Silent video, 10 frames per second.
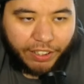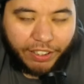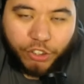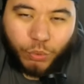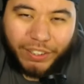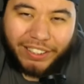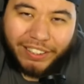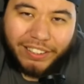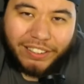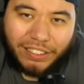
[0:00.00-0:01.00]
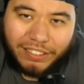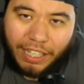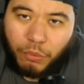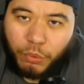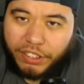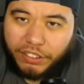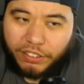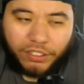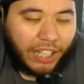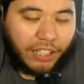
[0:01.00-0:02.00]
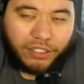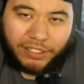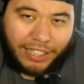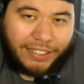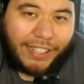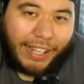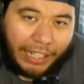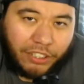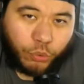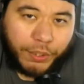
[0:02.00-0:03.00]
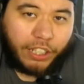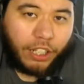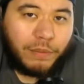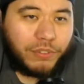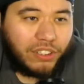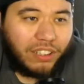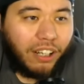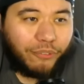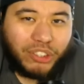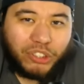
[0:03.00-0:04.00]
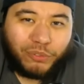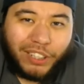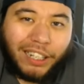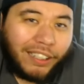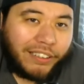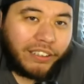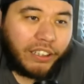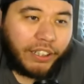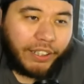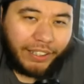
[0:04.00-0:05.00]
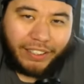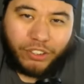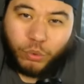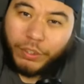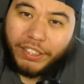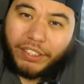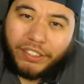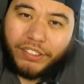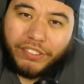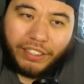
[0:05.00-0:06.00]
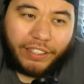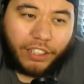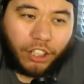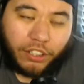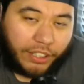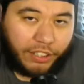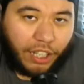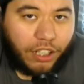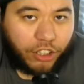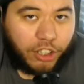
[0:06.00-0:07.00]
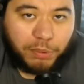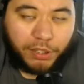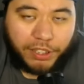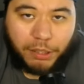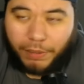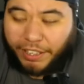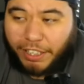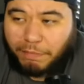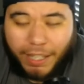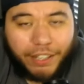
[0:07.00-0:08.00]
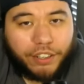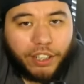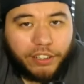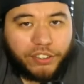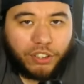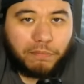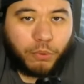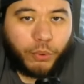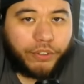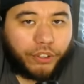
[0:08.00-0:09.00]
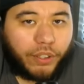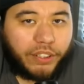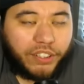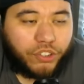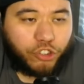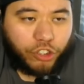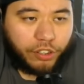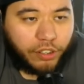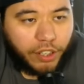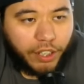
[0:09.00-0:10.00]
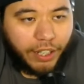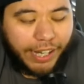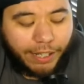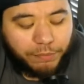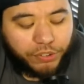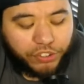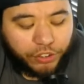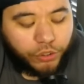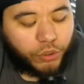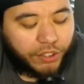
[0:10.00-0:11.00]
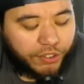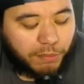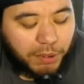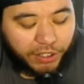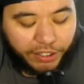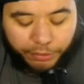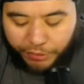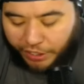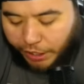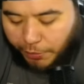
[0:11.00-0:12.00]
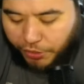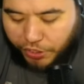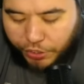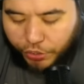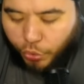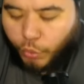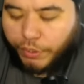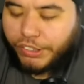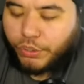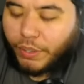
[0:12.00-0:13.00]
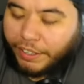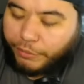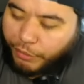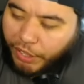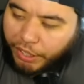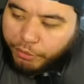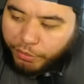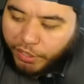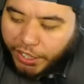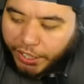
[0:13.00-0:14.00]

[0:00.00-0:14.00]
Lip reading: It is what it is. Is that what it is? Is that the case when it comes to the offensive line? It is what it is. Like, are they not going to playing better at some point during this year? I'm still in the belief, and I am still going to have faith